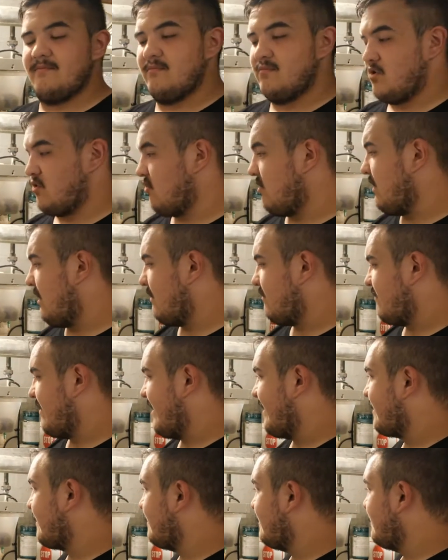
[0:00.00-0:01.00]
growout
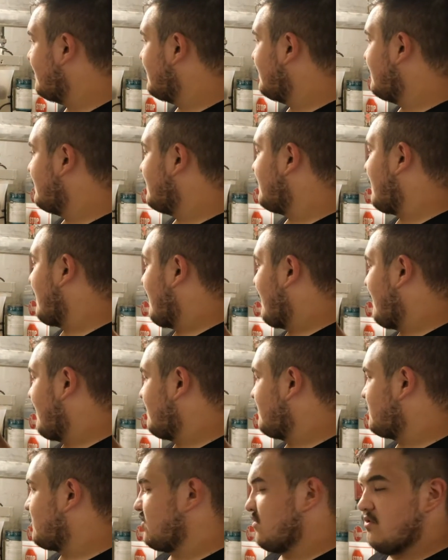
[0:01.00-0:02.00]
rack.
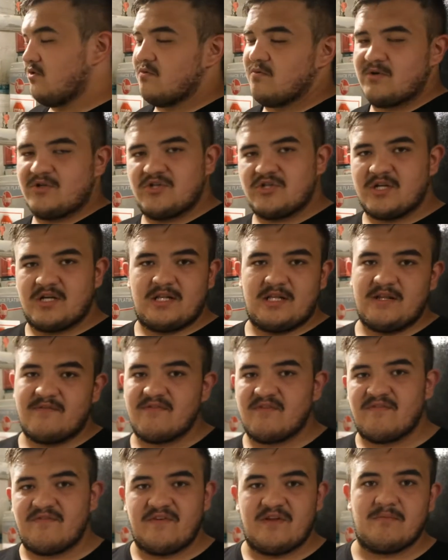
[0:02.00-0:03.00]
And so we're just going to leave
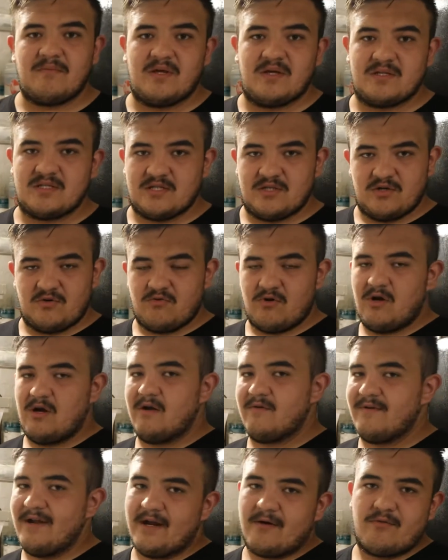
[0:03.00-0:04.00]
the females in the
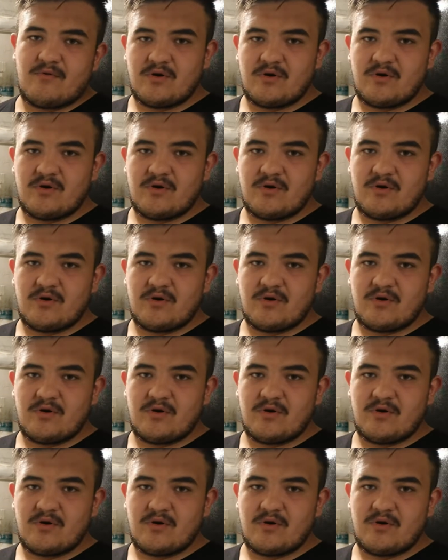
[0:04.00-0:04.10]
growout rack.